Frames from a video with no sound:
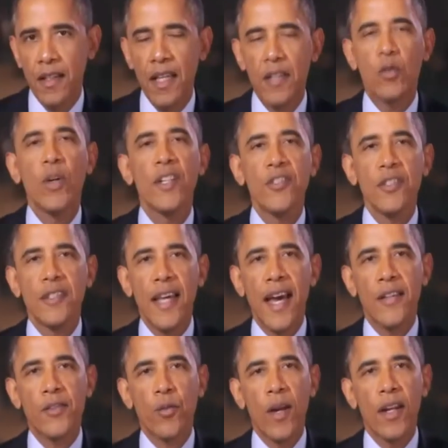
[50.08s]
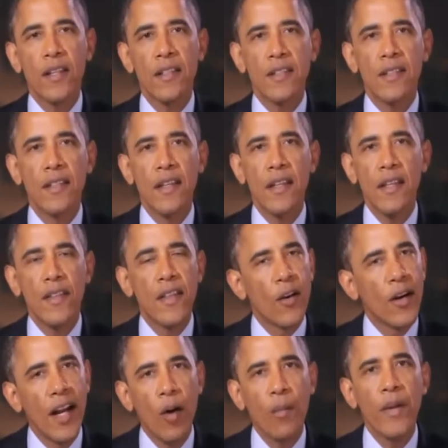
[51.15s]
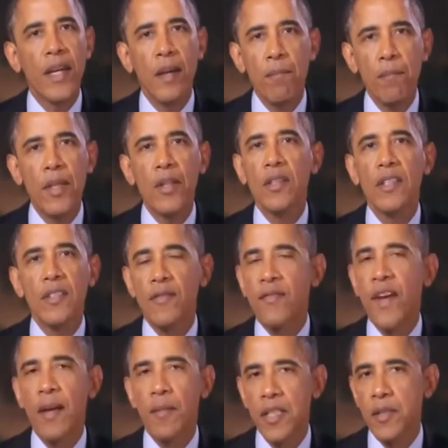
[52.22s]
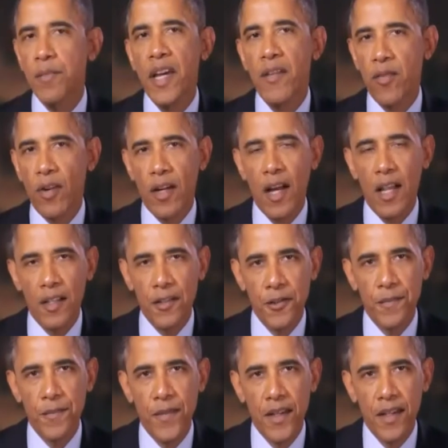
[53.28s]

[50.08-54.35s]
and tuition tax credits that are helping millions of families pay for college.